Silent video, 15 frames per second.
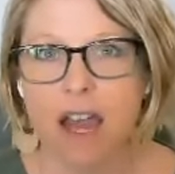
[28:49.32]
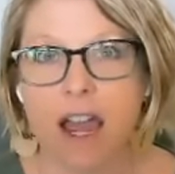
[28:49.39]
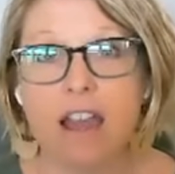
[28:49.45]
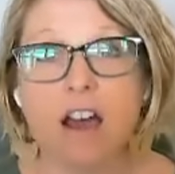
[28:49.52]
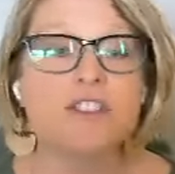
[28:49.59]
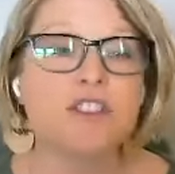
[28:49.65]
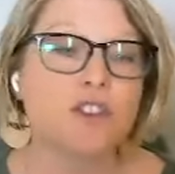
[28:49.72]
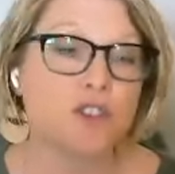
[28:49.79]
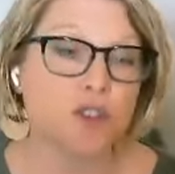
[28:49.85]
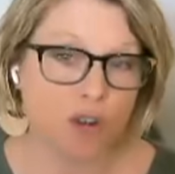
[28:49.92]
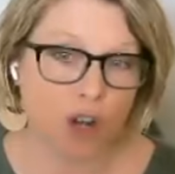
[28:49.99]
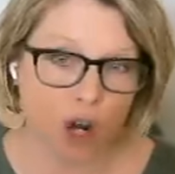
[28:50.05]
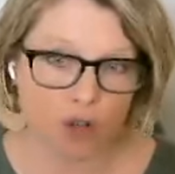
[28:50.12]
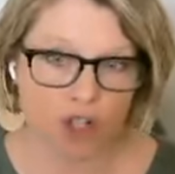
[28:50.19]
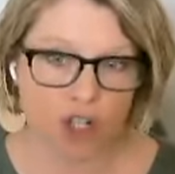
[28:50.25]
I also do
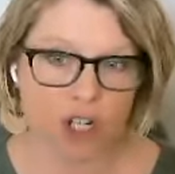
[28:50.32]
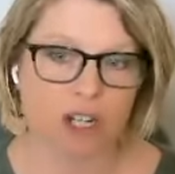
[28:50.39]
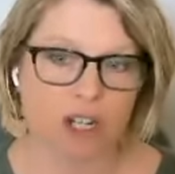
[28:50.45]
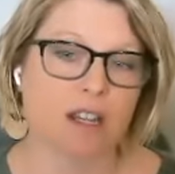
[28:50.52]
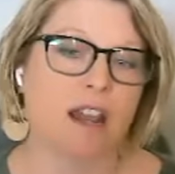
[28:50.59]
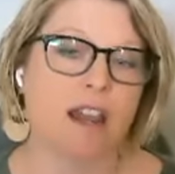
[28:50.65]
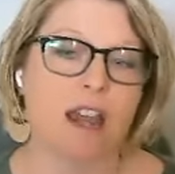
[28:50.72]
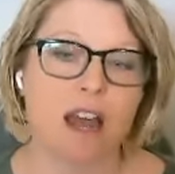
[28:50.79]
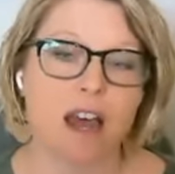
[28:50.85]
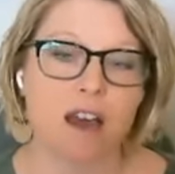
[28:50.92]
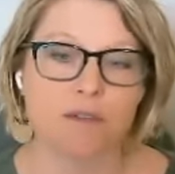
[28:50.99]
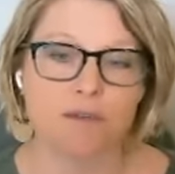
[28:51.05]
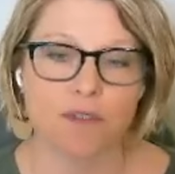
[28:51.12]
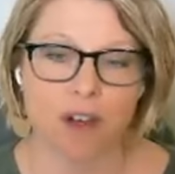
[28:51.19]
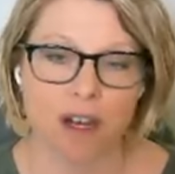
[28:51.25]
coaching, and I
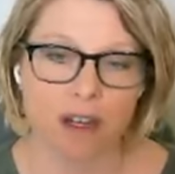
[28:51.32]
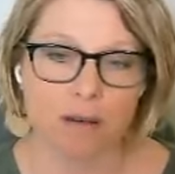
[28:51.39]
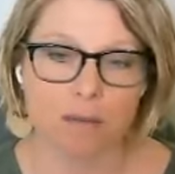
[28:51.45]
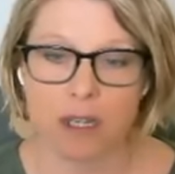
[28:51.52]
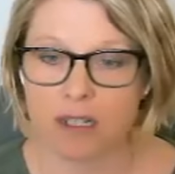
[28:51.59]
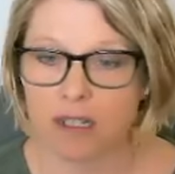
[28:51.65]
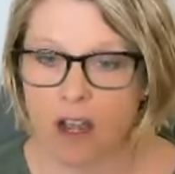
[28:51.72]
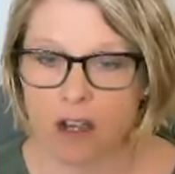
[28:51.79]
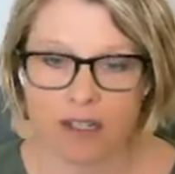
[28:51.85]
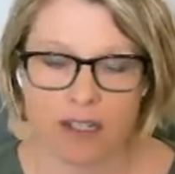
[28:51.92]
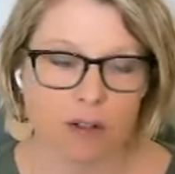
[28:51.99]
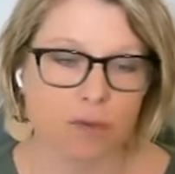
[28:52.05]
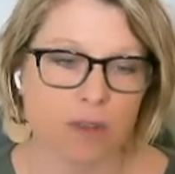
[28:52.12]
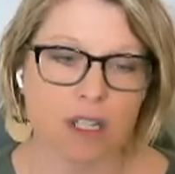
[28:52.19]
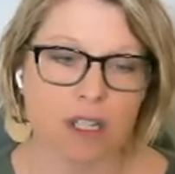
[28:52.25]
have a
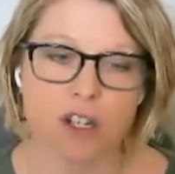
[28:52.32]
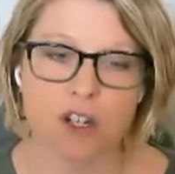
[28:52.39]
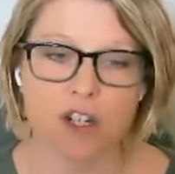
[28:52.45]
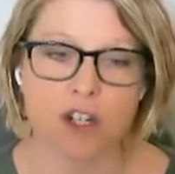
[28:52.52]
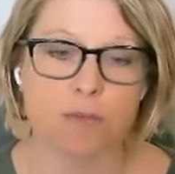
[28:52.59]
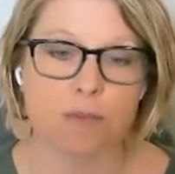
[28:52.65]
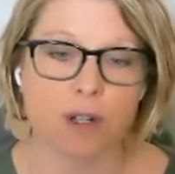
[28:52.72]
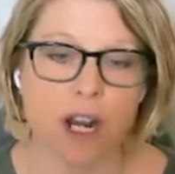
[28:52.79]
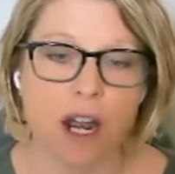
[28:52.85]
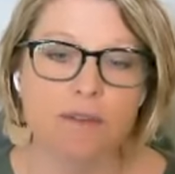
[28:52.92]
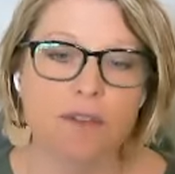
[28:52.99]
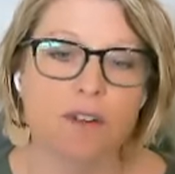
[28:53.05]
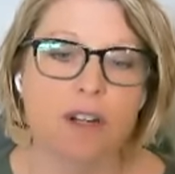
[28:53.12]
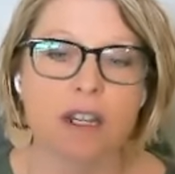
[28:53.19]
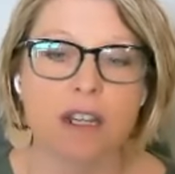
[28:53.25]
toxic relationship
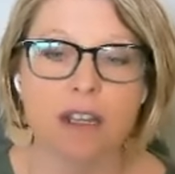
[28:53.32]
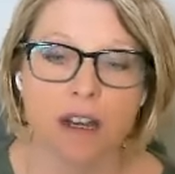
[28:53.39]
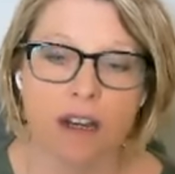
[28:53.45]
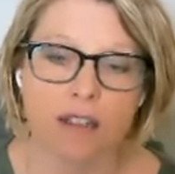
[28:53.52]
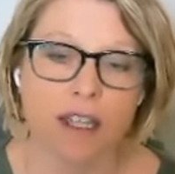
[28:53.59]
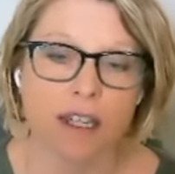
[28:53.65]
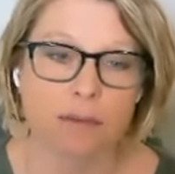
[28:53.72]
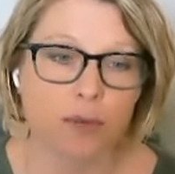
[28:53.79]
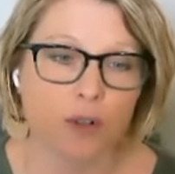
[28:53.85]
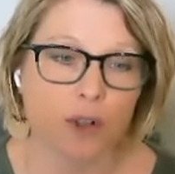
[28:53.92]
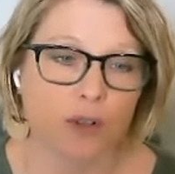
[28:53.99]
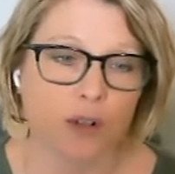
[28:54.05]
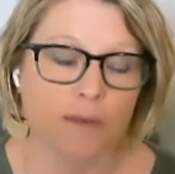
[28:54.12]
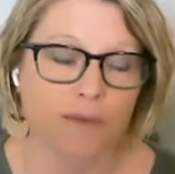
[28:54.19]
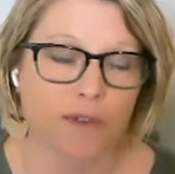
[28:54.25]
recovery online
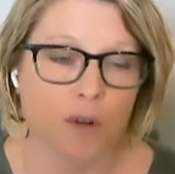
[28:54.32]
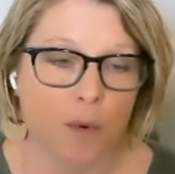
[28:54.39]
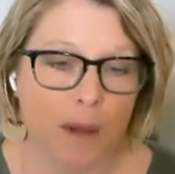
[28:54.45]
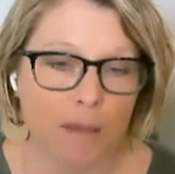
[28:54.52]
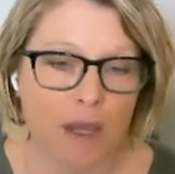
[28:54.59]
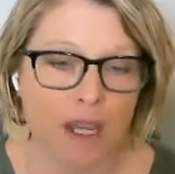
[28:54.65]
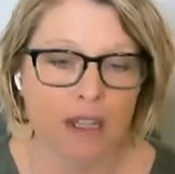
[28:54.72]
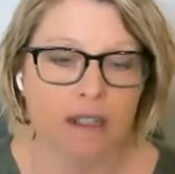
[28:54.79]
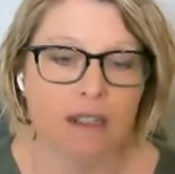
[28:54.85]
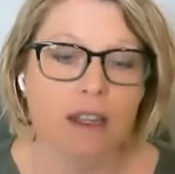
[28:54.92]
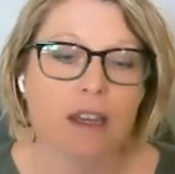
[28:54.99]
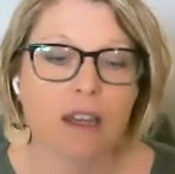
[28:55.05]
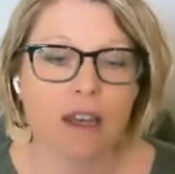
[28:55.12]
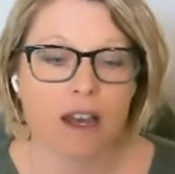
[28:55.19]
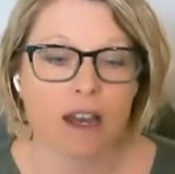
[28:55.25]
program for women,
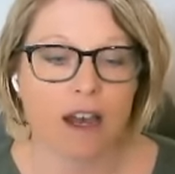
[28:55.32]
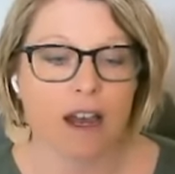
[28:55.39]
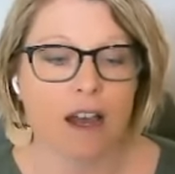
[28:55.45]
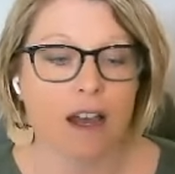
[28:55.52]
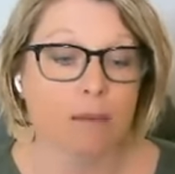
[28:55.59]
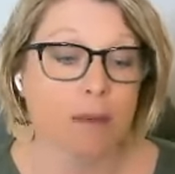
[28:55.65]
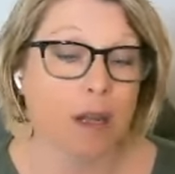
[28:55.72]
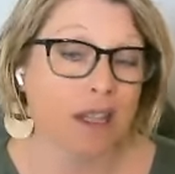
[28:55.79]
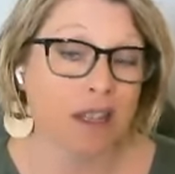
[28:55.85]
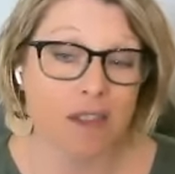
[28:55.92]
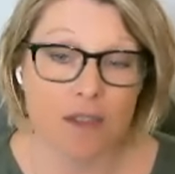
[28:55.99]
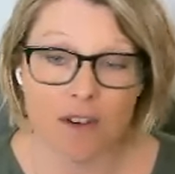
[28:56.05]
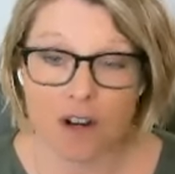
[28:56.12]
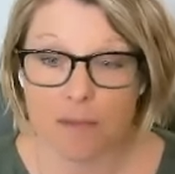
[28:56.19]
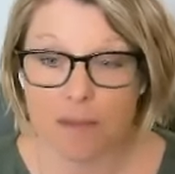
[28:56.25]
and then
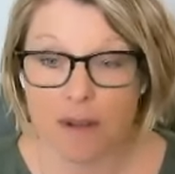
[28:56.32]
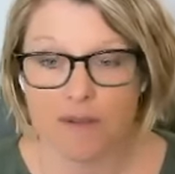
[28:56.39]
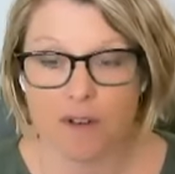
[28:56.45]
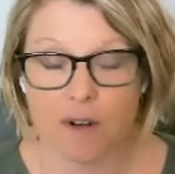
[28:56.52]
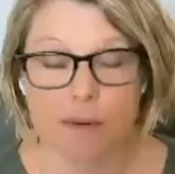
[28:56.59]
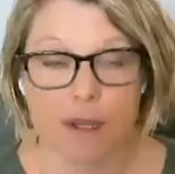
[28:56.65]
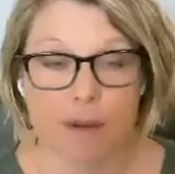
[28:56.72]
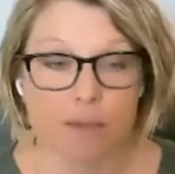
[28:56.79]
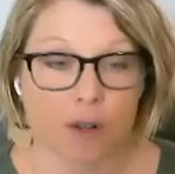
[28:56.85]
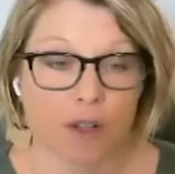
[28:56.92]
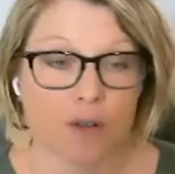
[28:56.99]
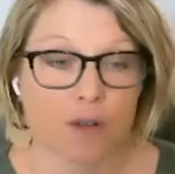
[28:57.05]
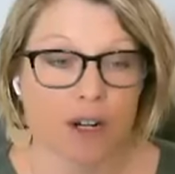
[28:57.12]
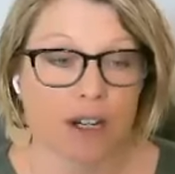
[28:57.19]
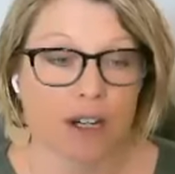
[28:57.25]
therapy for people
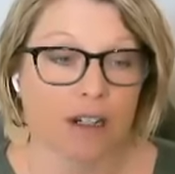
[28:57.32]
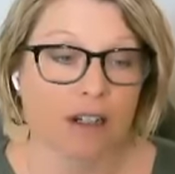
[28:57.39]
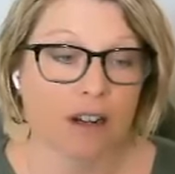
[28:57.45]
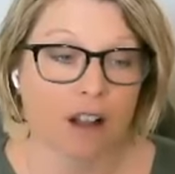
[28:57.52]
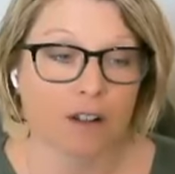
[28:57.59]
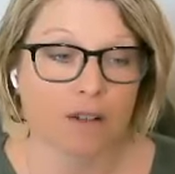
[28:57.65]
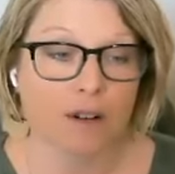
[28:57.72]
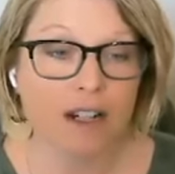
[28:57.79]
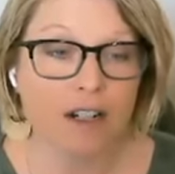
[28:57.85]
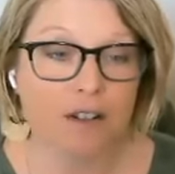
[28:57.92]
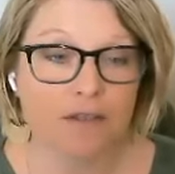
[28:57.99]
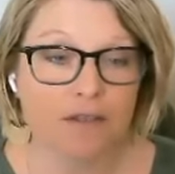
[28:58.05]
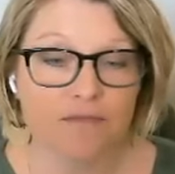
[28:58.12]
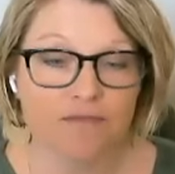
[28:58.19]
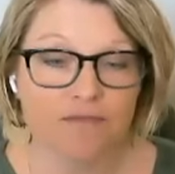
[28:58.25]
who are in
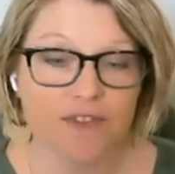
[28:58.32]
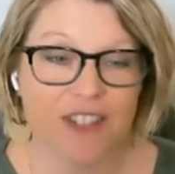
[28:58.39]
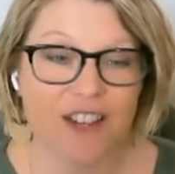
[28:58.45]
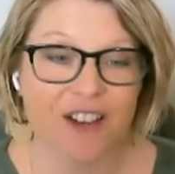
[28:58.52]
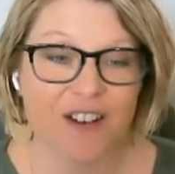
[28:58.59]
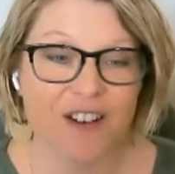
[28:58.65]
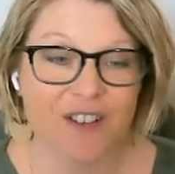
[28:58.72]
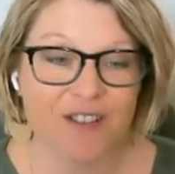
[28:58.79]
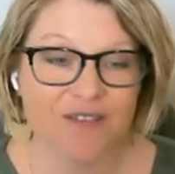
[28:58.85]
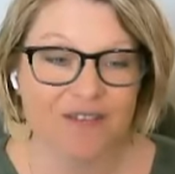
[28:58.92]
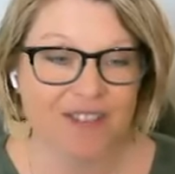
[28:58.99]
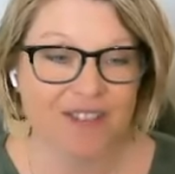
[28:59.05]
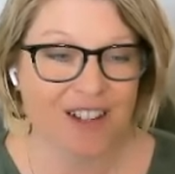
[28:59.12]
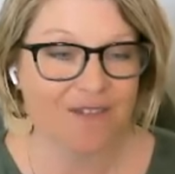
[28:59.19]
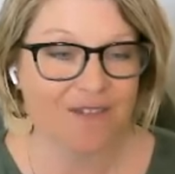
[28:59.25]
Colorado. So
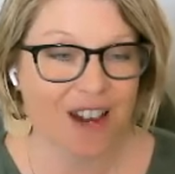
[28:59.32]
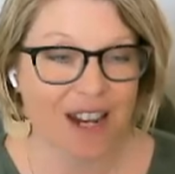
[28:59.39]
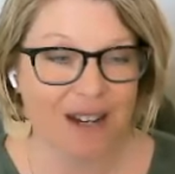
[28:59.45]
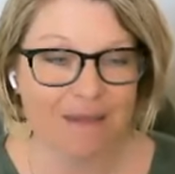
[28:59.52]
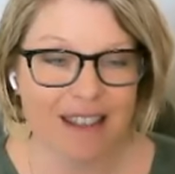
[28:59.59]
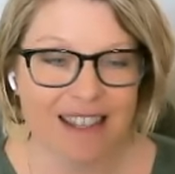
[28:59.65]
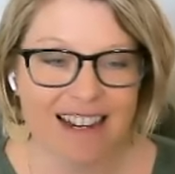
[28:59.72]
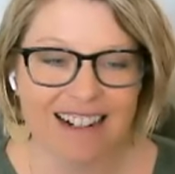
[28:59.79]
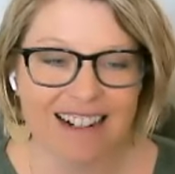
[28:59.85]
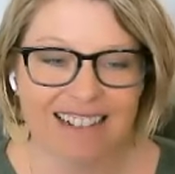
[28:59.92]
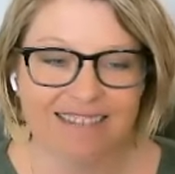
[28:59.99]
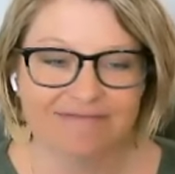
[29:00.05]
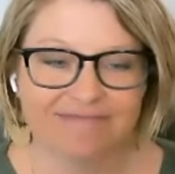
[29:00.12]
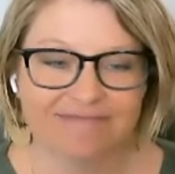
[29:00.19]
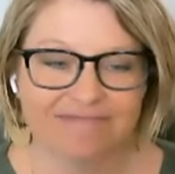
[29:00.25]
you can find me
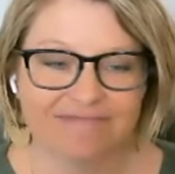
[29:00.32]
there.